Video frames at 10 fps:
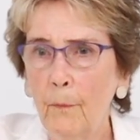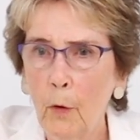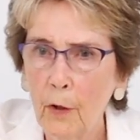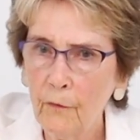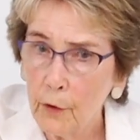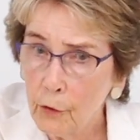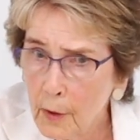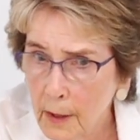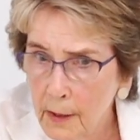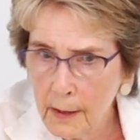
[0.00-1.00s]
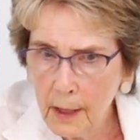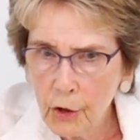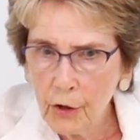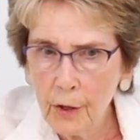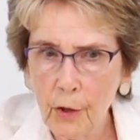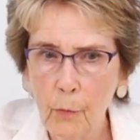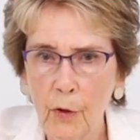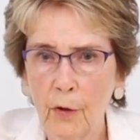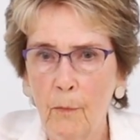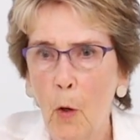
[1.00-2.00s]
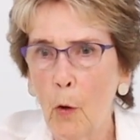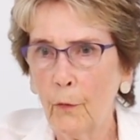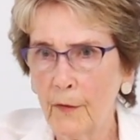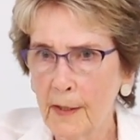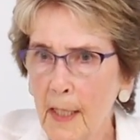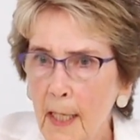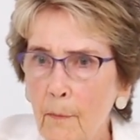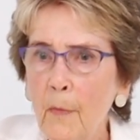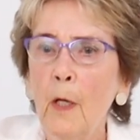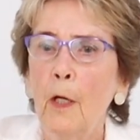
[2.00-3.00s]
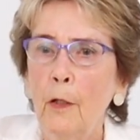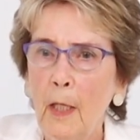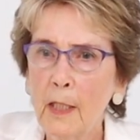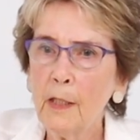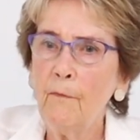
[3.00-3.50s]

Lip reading: or if you're doing an edition and you want them all the same. It's